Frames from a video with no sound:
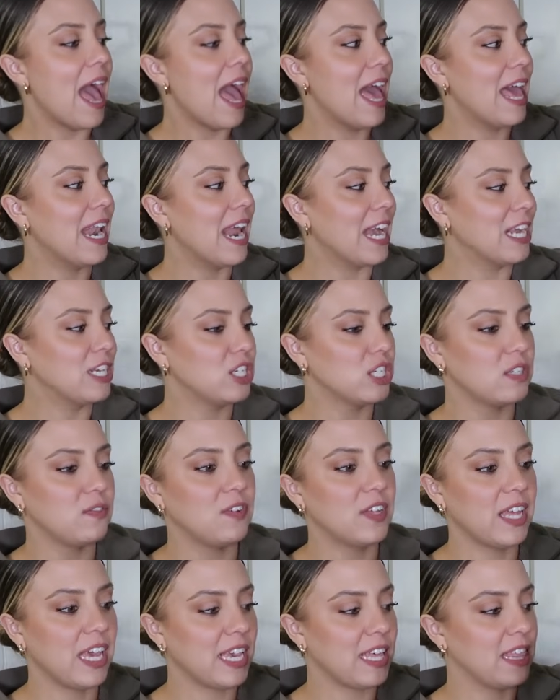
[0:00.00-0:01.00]
and I just
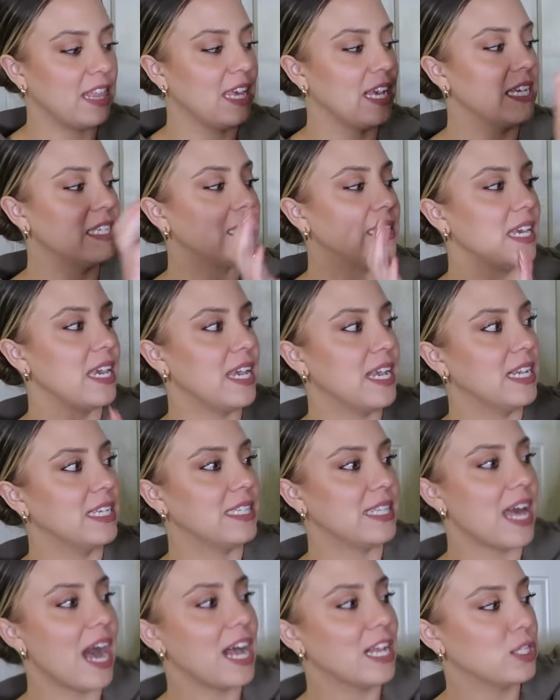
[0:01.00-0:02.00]
feel like this
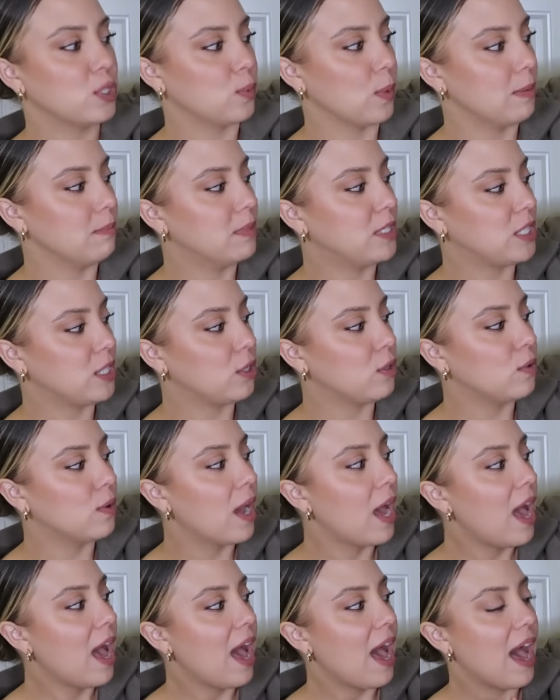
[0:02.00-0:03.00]
is that
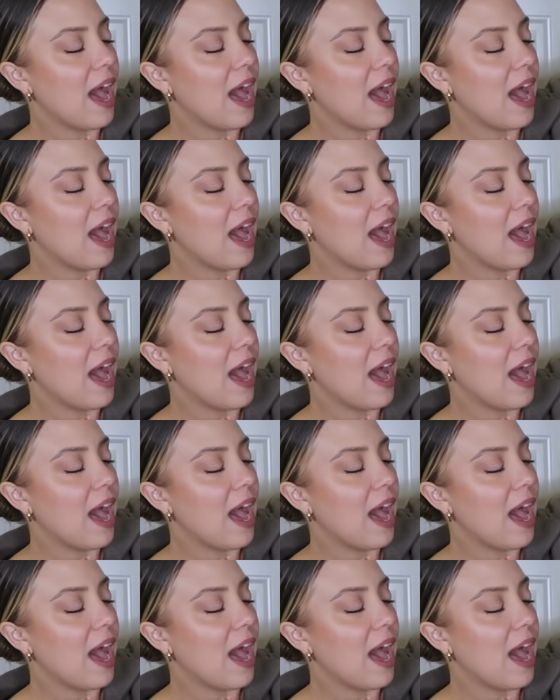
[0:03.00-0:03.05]
swimsuit.